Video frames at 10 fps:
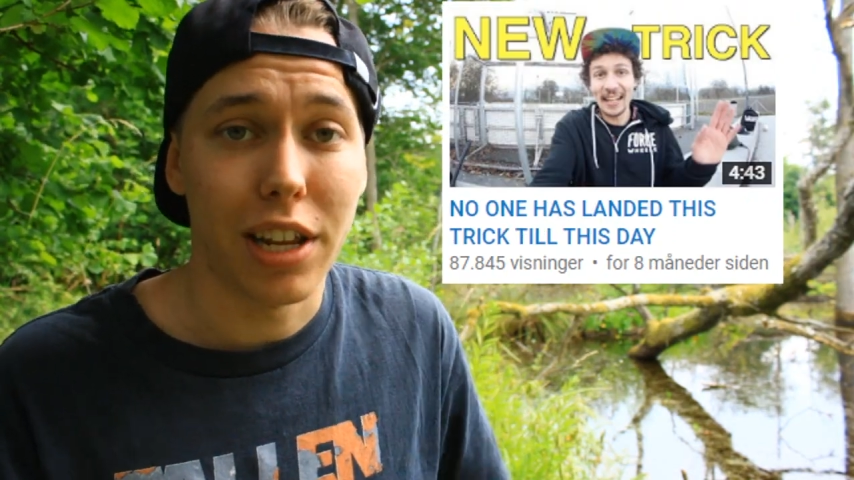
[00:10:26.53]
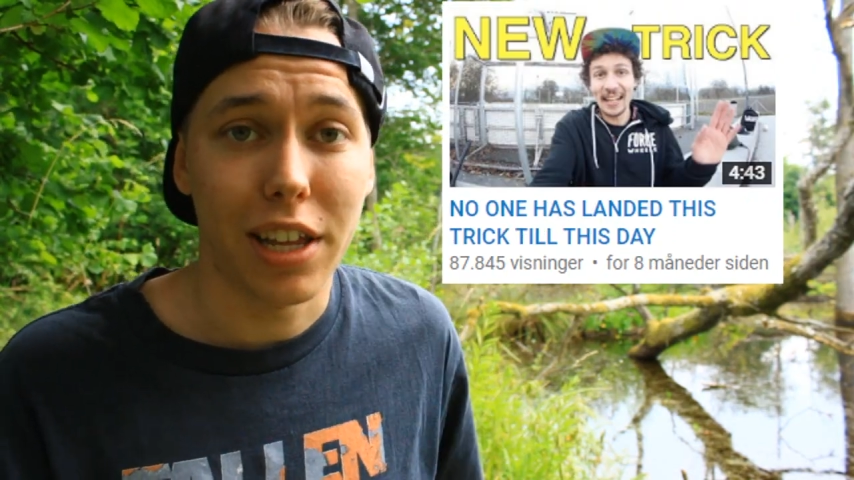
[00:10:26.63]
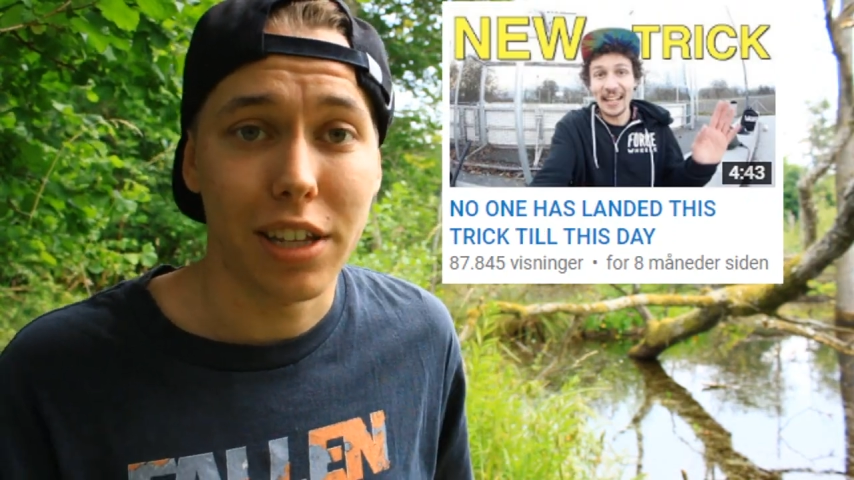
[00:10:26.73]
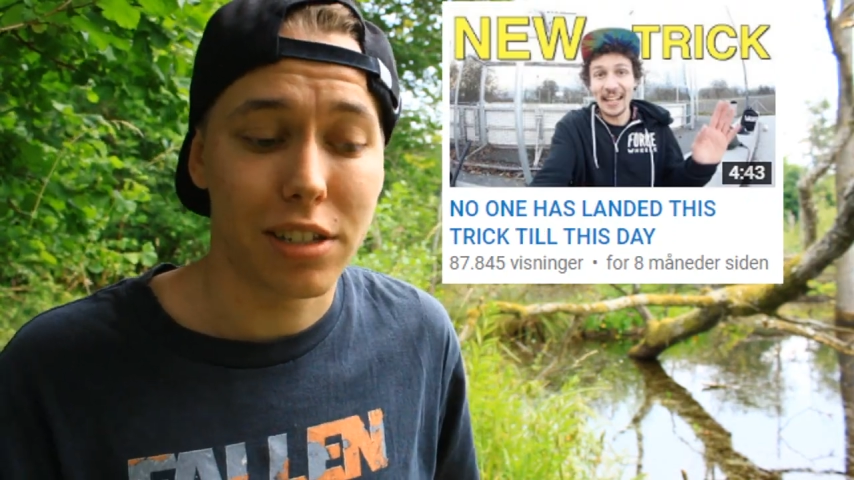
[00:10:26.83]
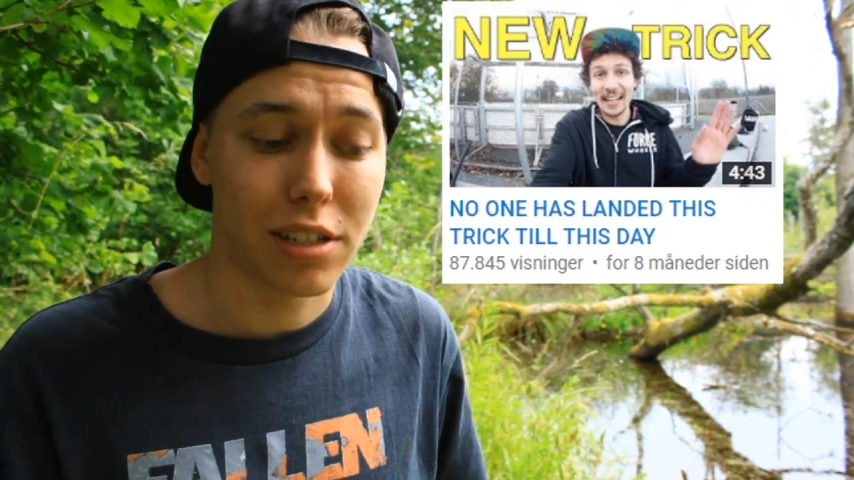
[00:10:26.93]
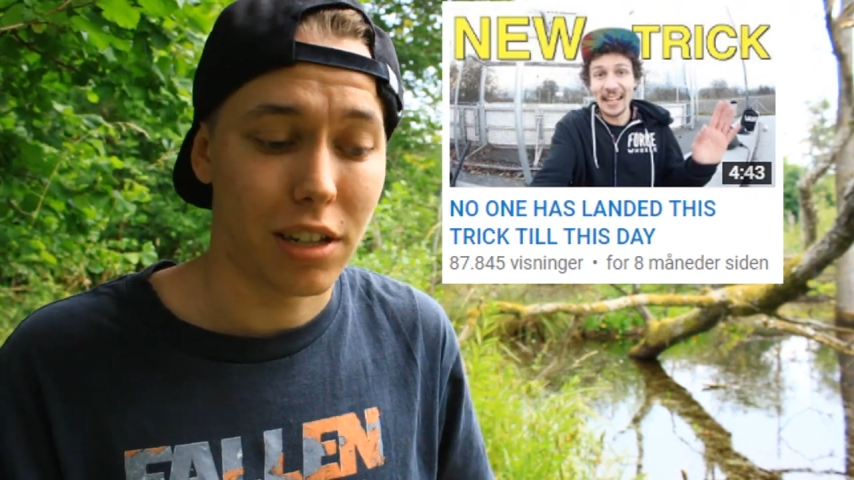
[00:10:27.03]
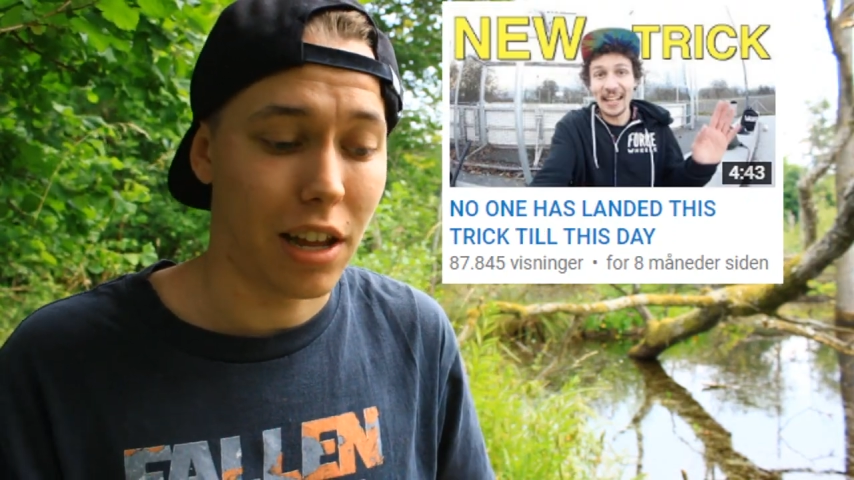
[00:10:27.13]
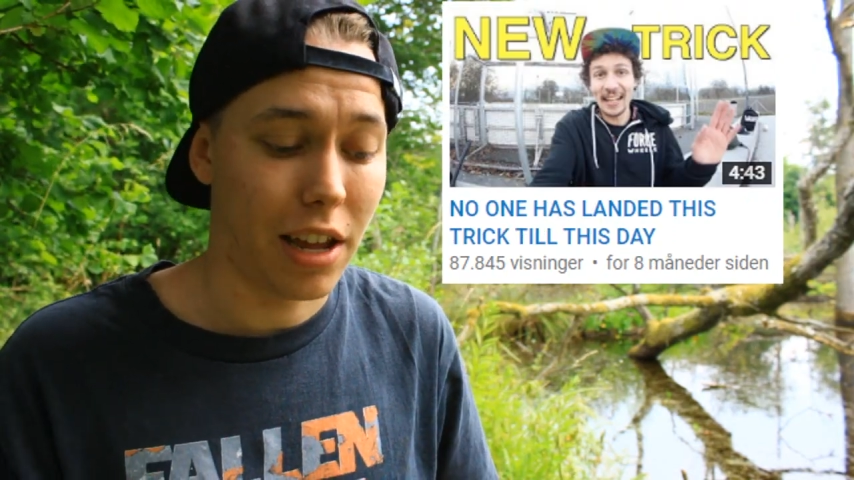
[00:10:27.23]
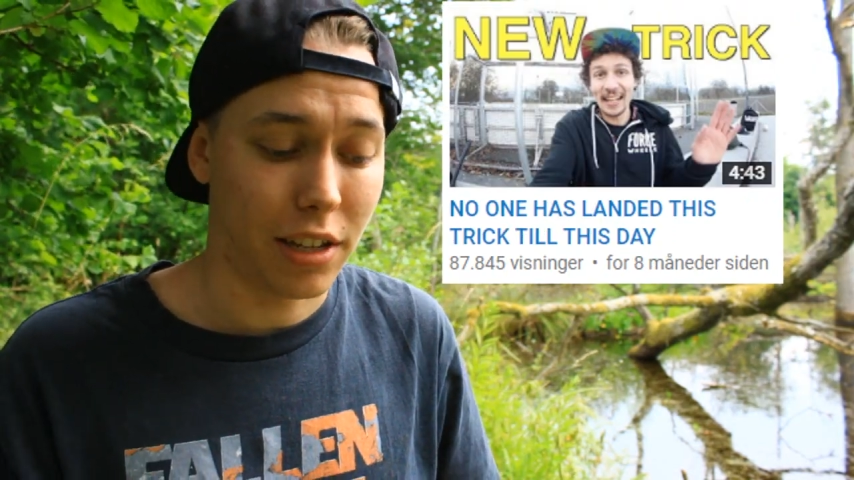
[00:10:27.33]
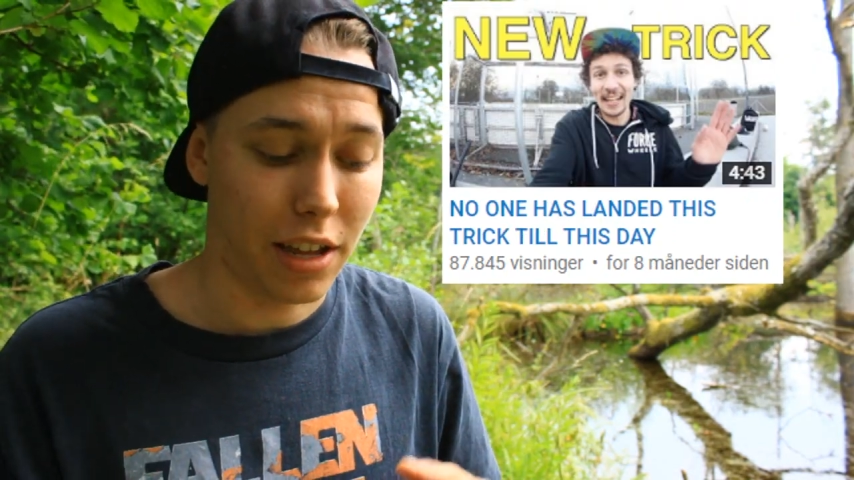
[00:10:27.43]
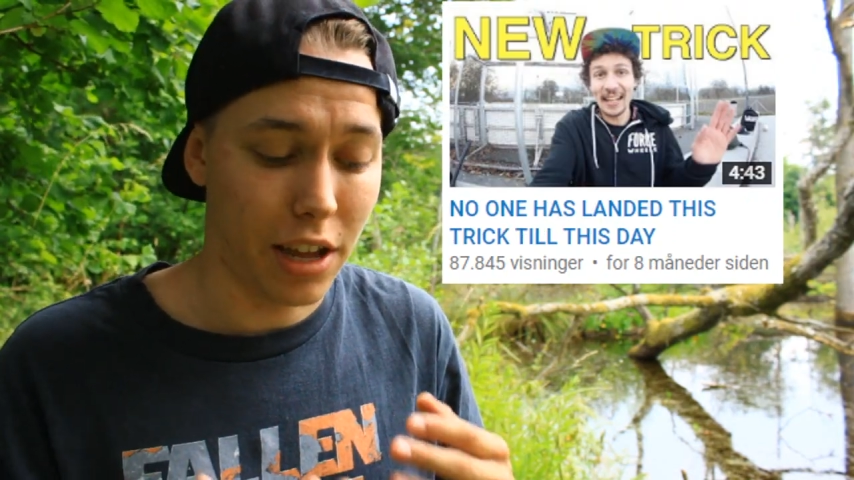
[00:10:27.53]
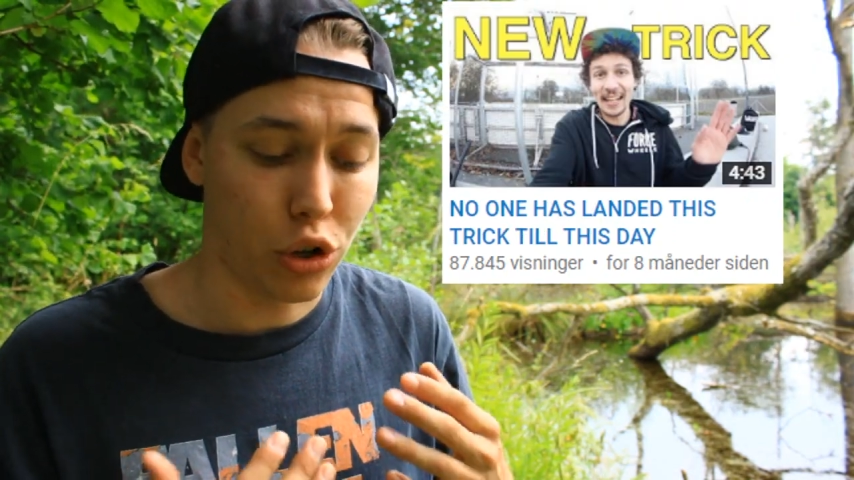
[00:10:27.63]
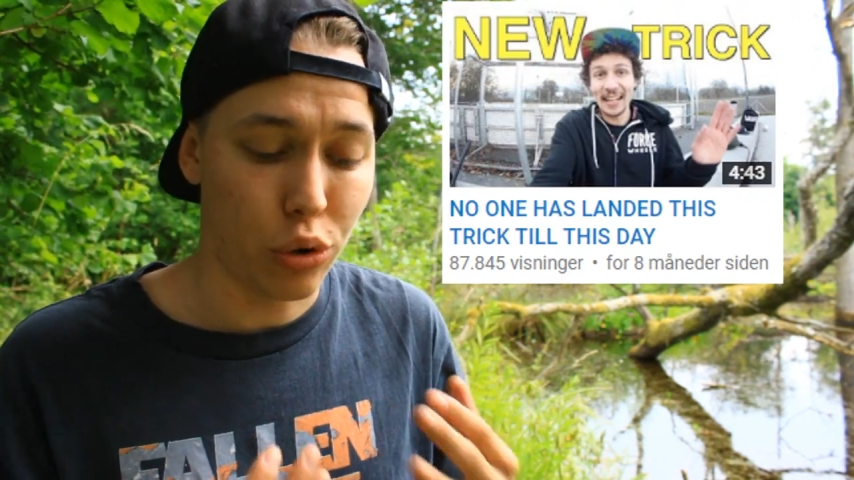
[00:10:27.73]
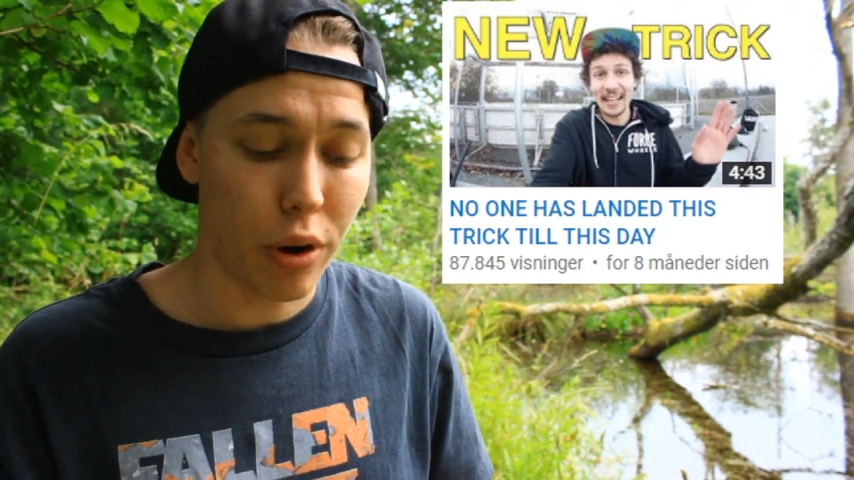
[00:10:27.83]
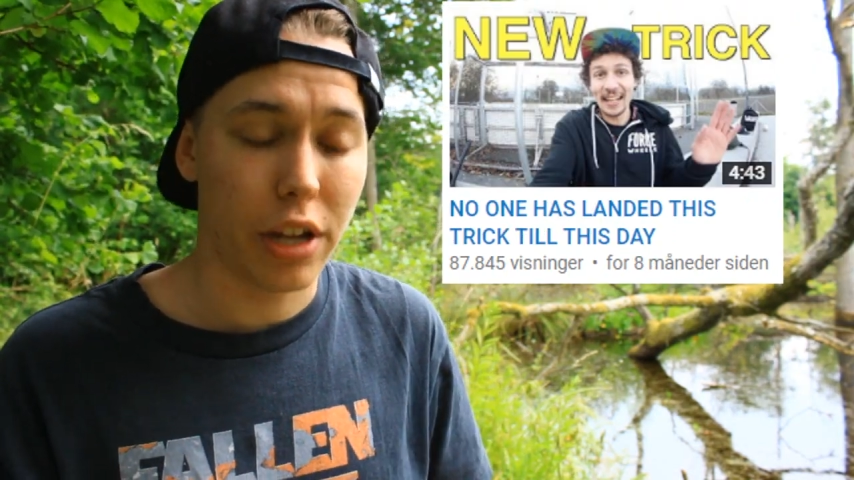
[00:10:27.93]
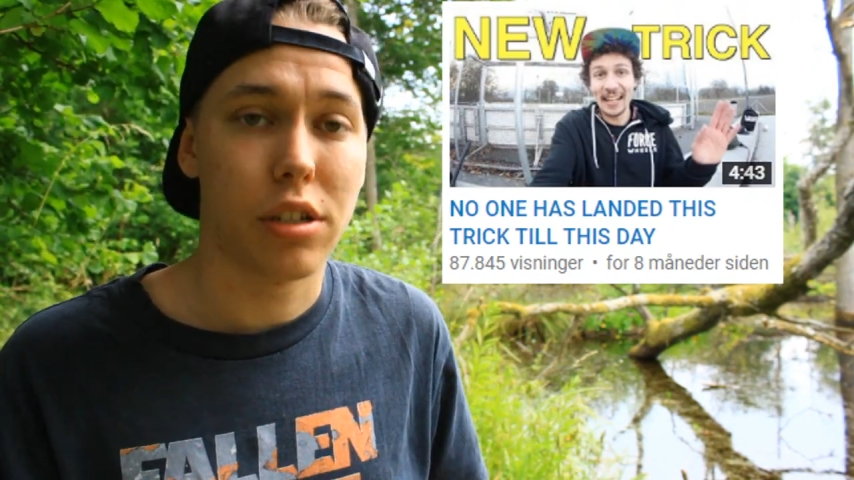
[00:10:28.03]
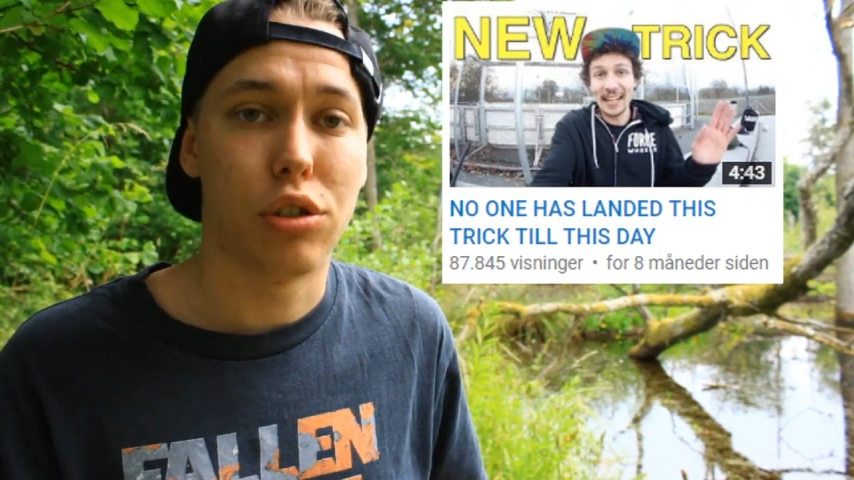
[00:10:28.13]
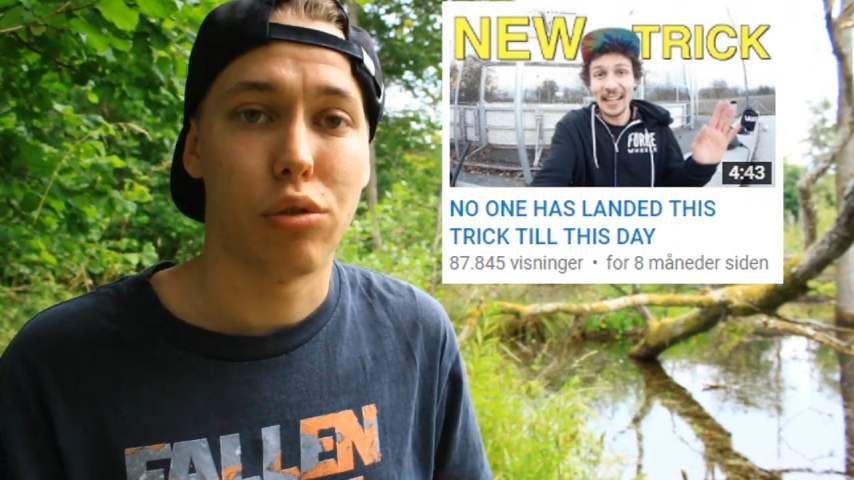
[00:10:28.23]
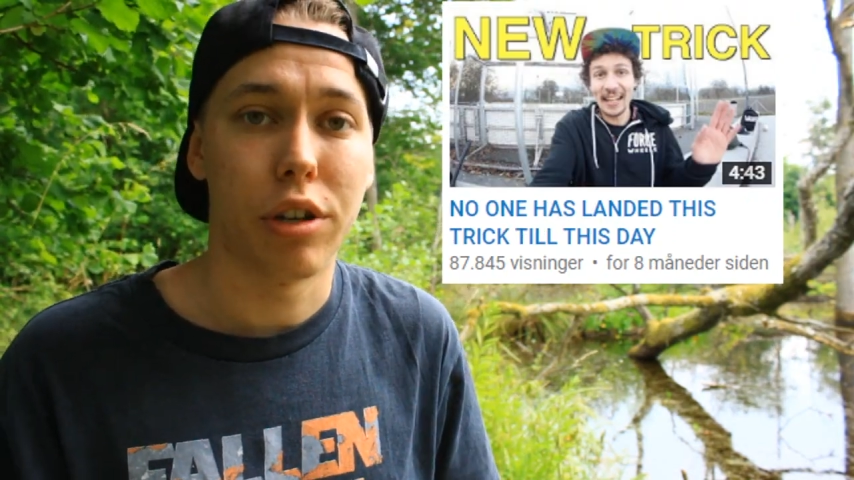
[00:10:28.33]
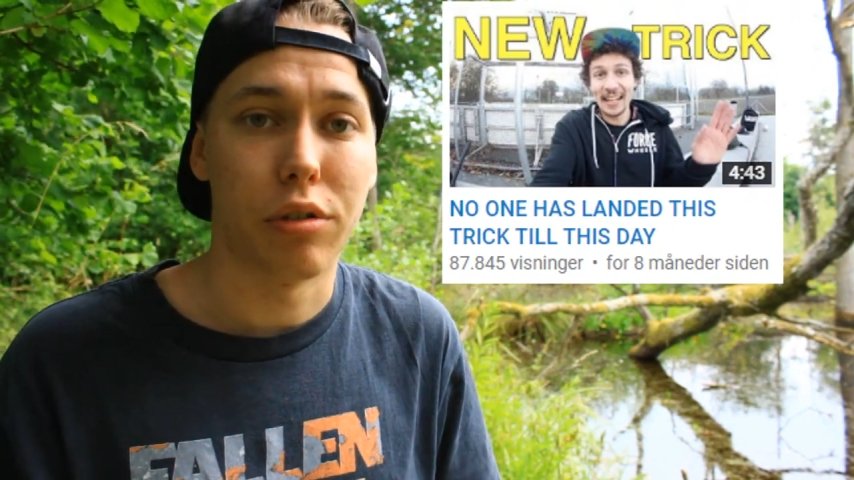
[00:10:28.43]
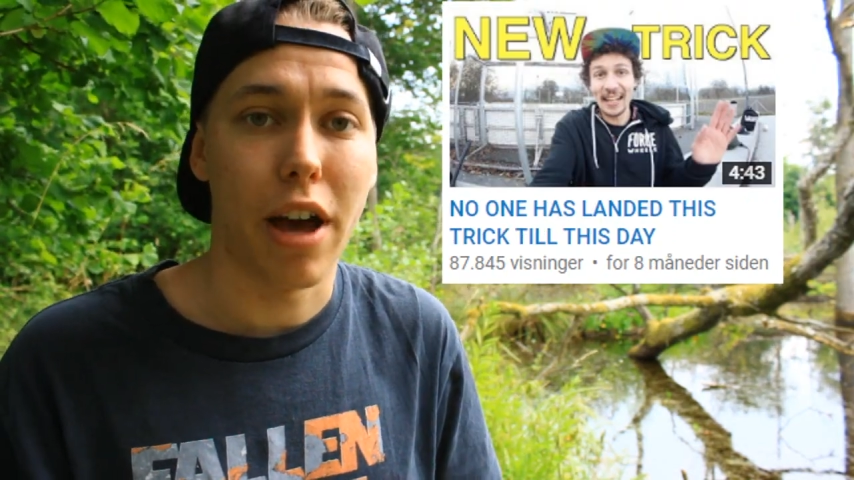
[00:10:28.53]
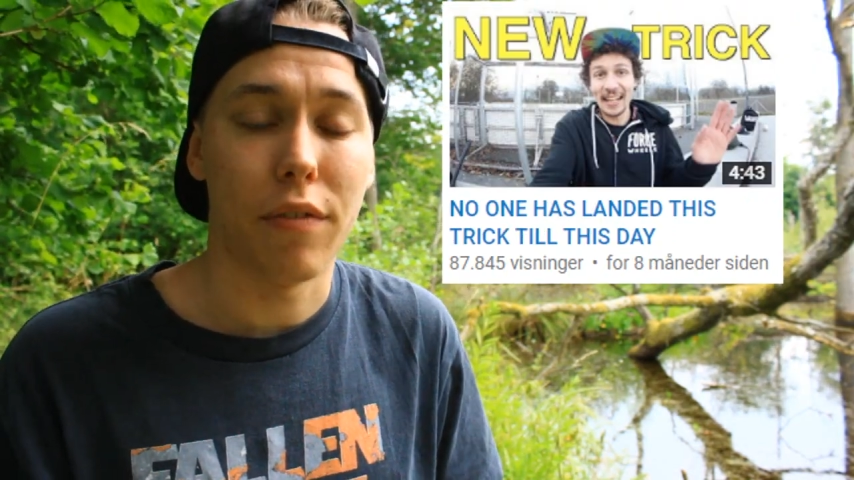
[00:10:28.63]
it is like a crazy trick you